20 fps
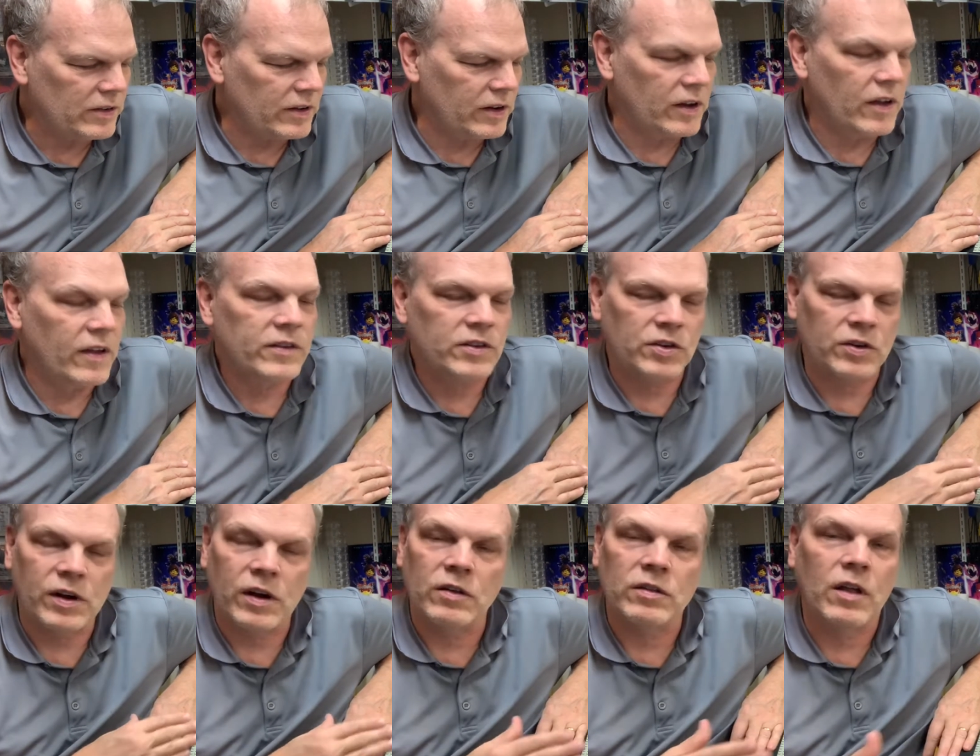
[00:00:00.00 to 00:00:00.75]
I'm not
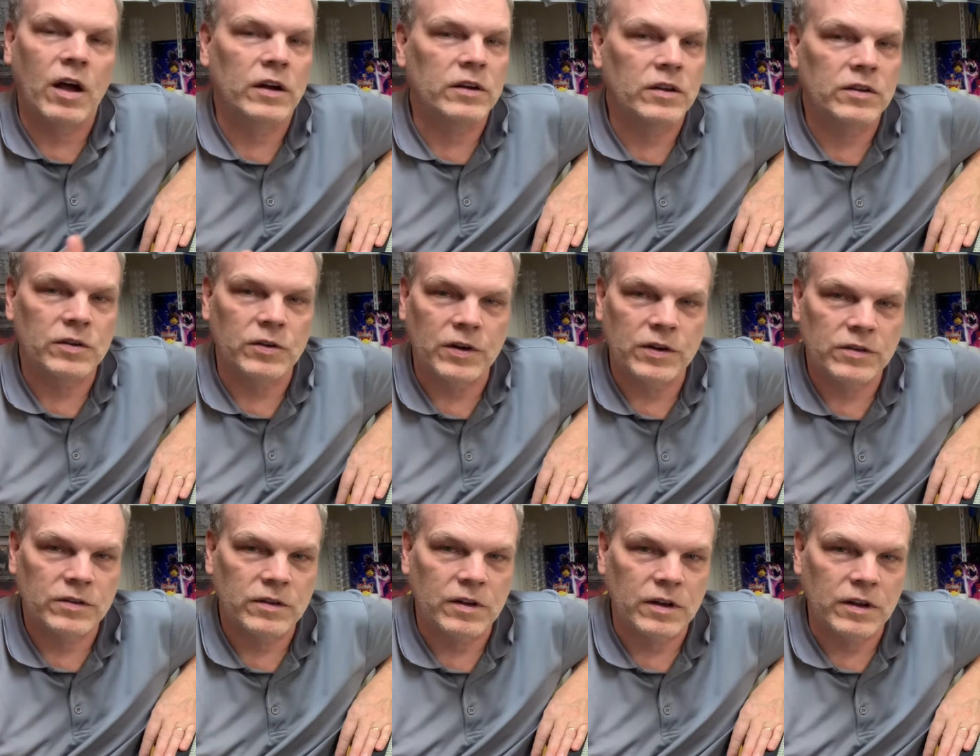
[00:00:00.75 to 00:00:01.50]
sure how long the series
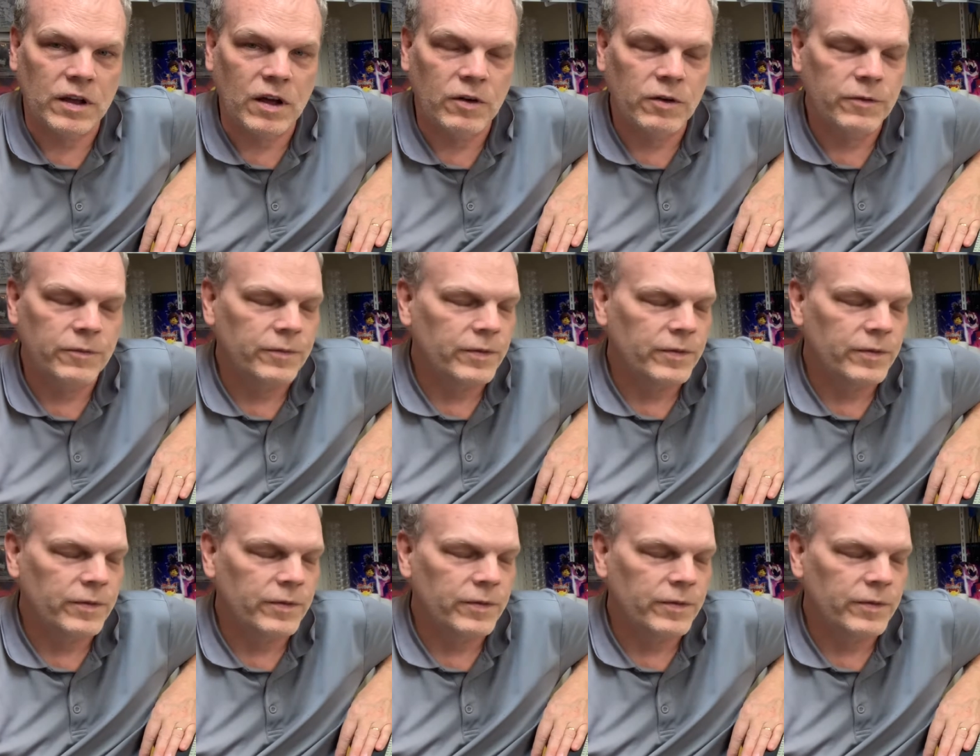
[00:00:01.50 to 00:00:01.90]
is going to go.